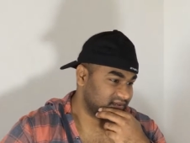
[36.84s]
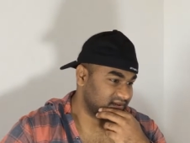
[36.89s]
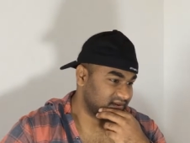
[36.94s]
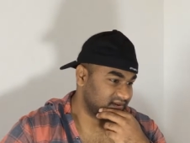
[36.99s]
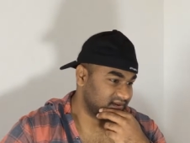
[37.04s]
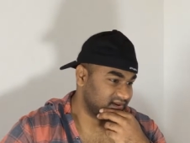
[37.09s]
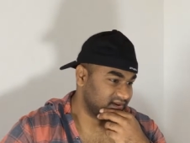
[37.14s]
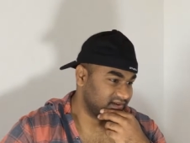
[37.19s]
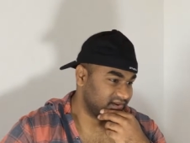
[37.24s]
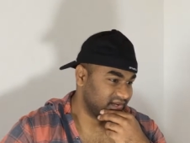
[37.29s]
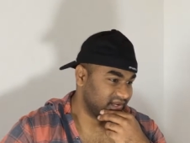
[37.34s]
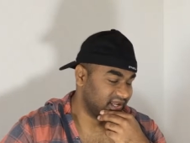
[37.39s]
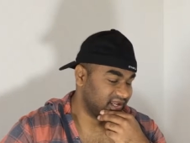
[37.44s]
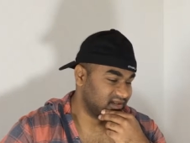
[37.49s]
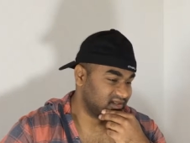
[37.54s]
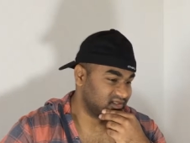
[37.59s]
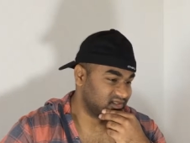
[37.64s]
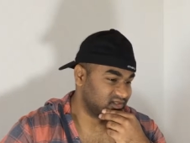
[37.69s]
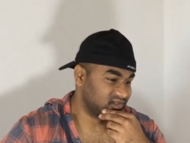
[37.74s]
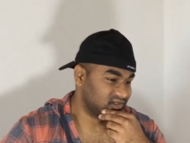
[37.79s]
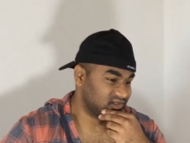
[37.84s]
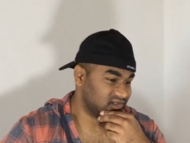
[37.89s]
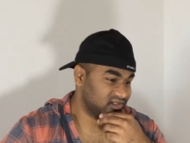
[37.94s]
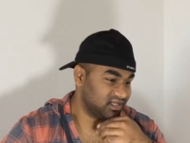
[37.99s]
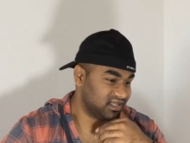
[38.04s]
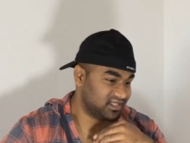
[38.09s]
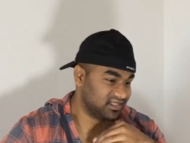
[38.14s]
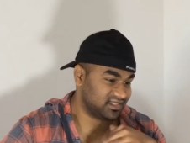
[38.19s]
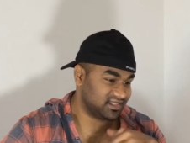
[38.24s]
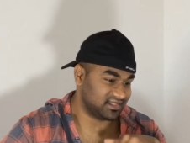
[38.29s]
uh, reality shows,
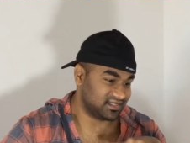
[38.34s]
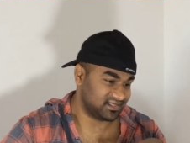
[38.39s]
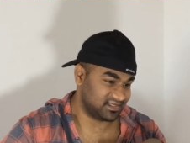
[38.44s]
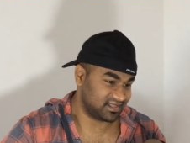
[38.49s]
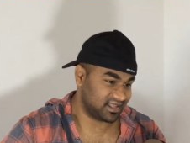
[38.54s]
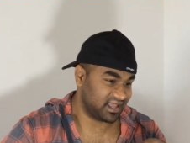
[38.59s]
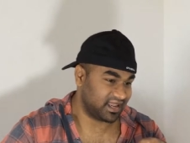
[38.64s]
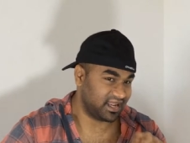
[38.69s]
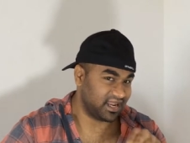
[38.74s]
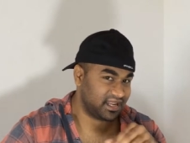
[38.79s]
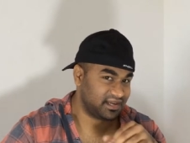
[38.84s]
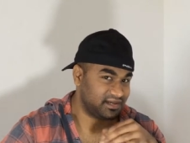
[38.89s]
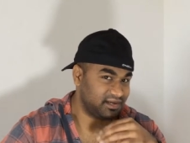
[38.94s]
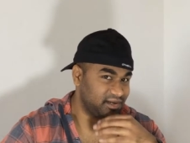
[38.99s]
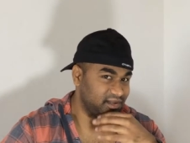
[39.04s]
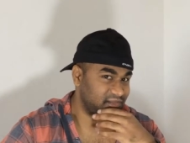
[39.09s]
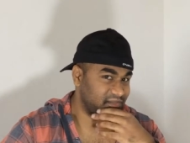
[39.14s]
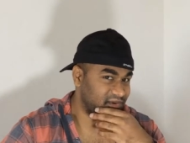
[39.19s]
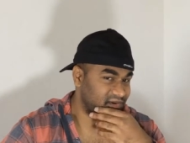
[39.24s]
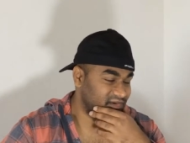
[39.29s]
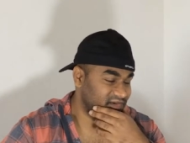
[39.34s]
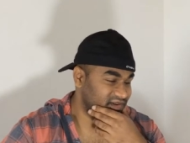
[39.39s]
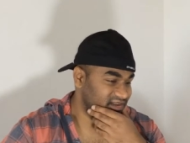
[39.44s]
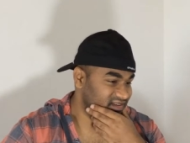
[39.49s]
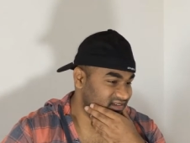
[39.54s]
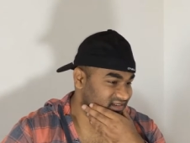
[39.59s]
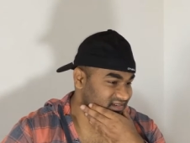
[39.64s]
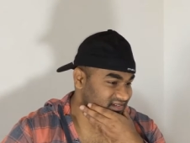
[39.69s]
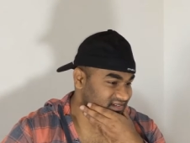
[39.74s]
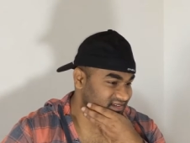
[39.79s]
and I landed up over
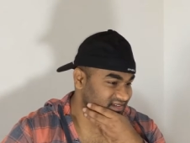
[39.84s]
here.